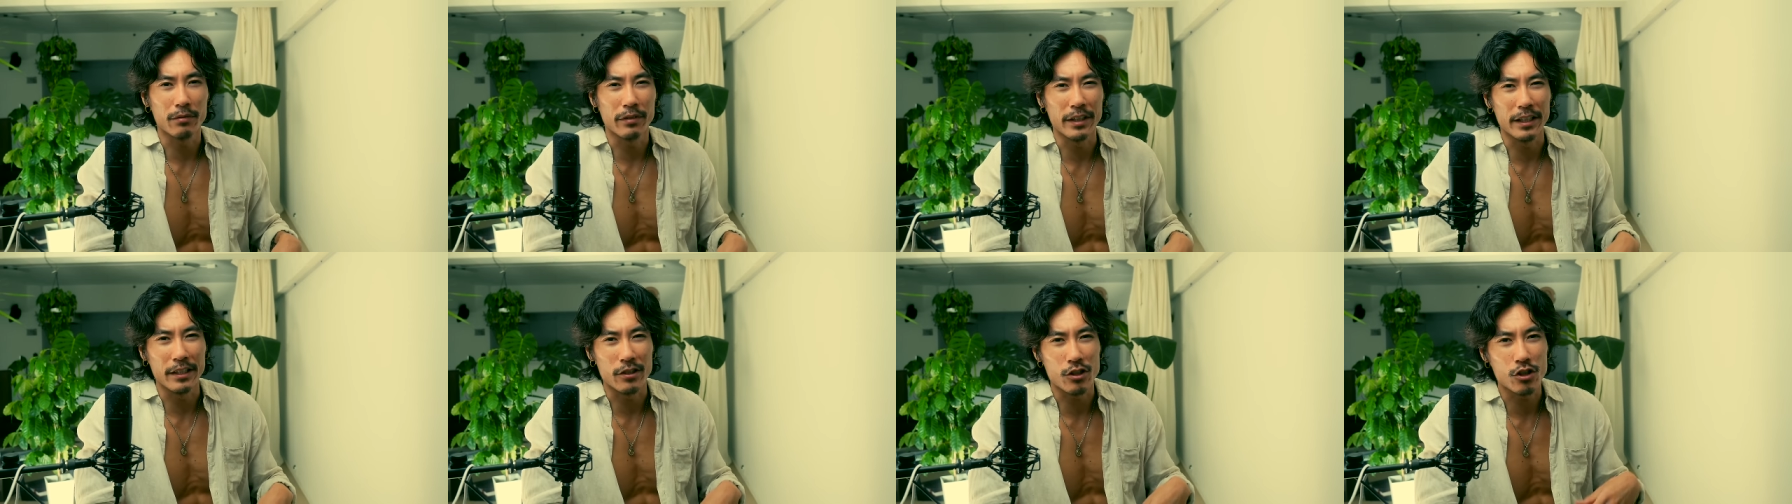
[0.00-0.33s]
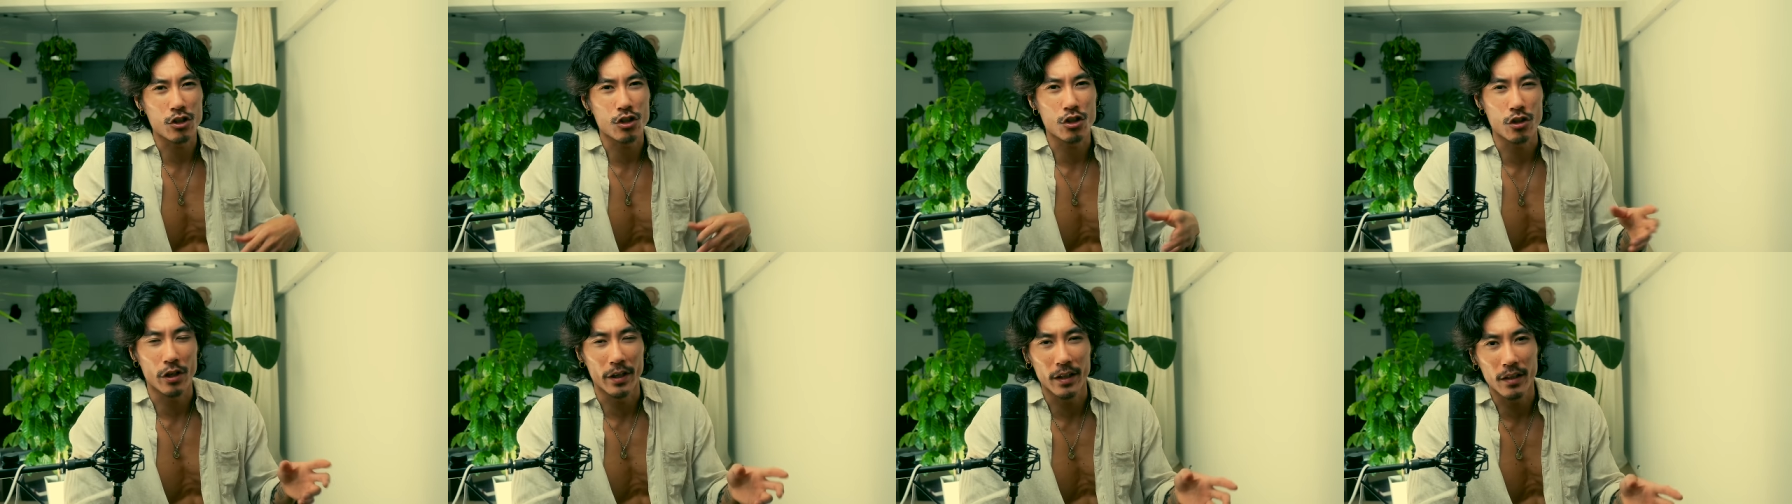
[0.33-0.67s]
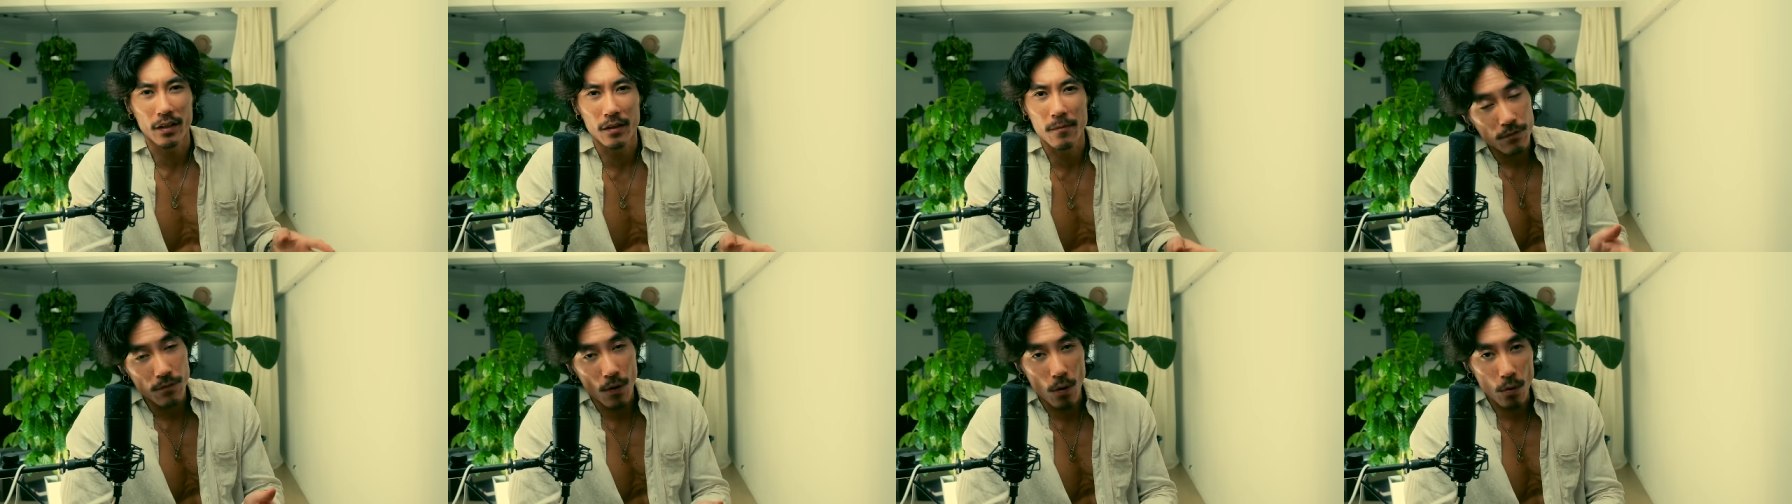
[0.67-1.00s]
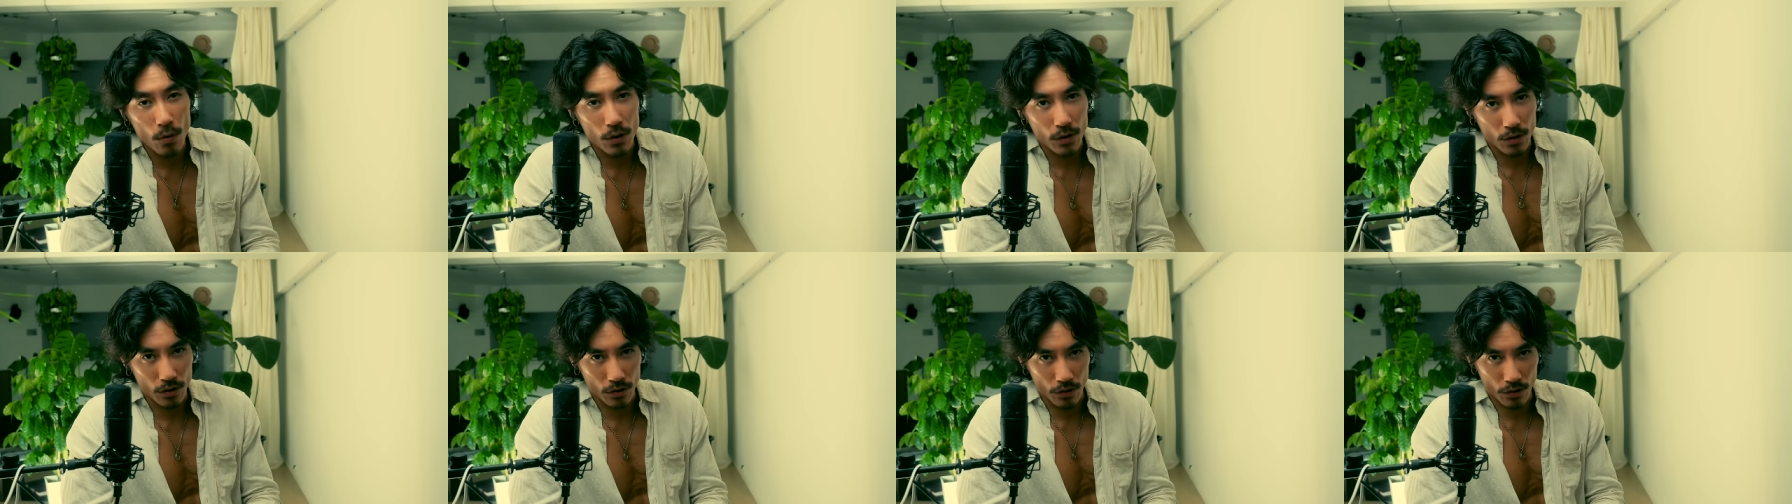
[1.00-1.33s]
rich shit.
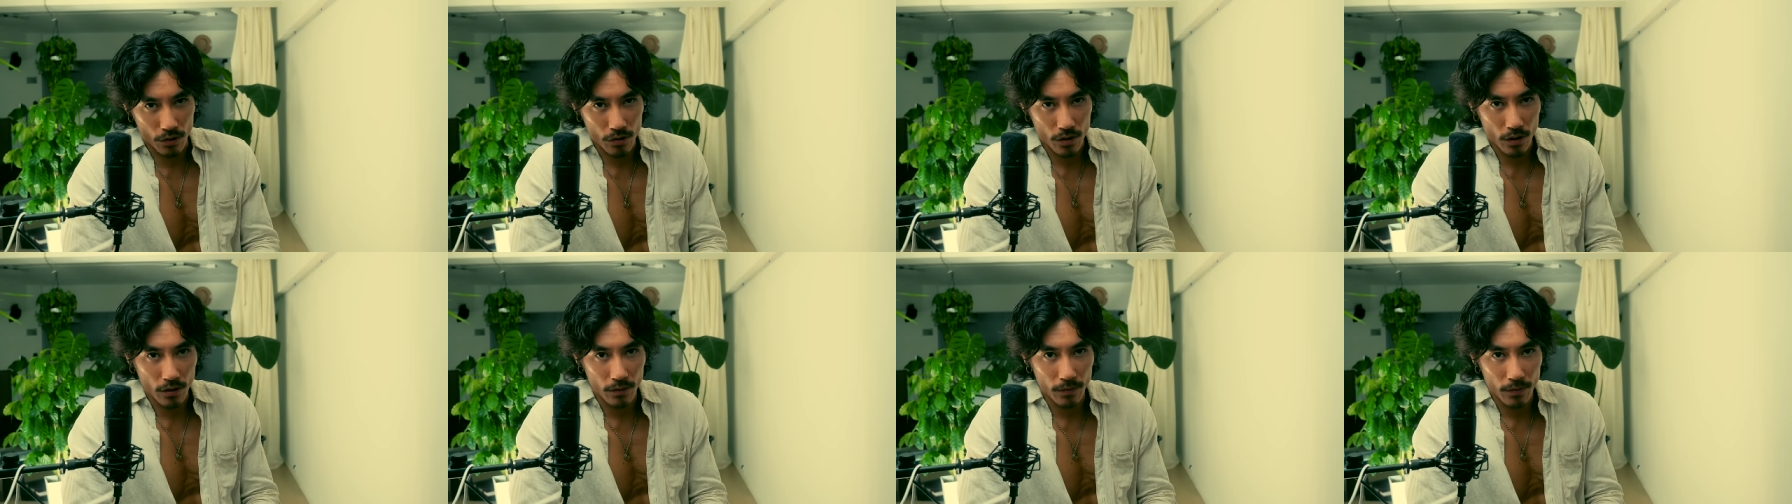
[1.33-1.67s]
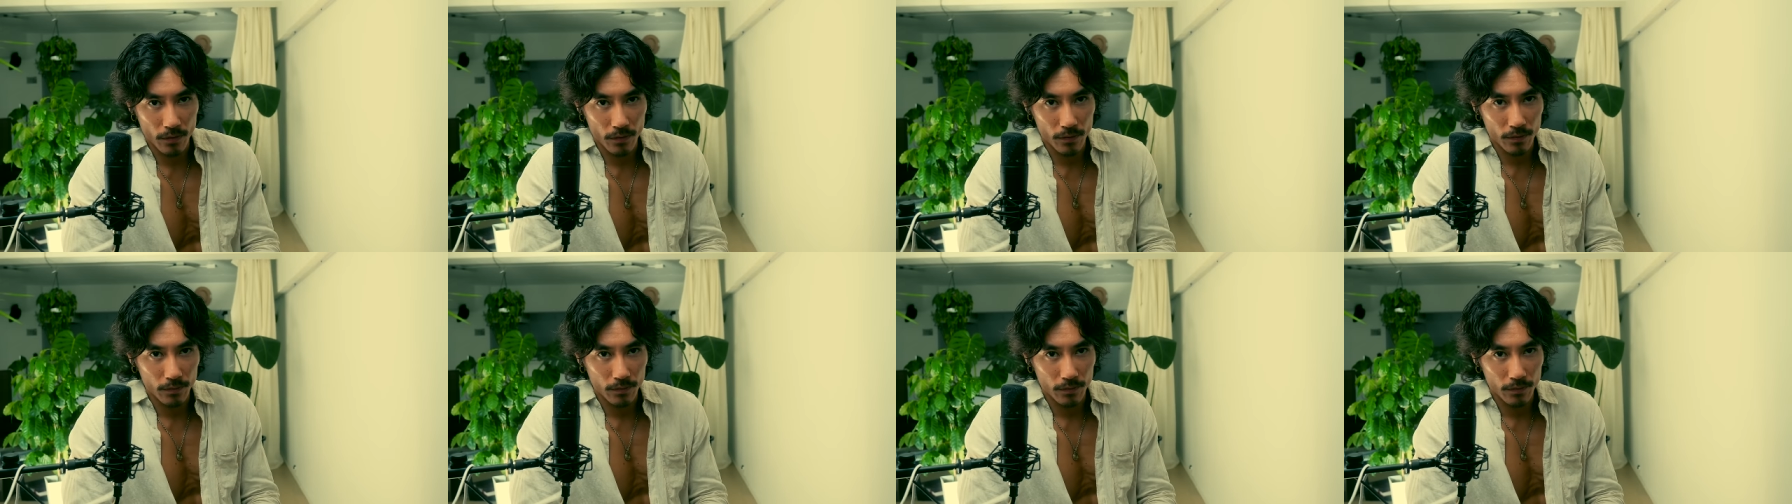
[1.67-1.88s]
Focus on yourself.